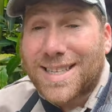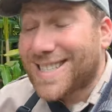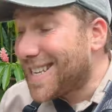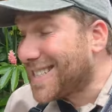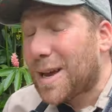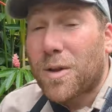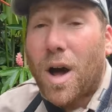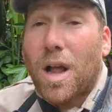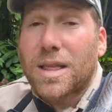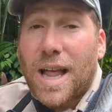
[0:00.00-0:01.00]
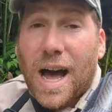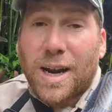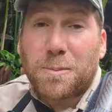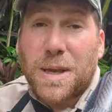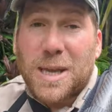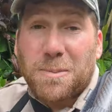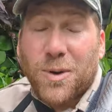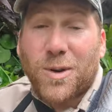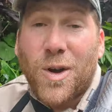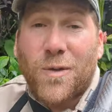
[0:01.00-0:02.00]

things that a lot of people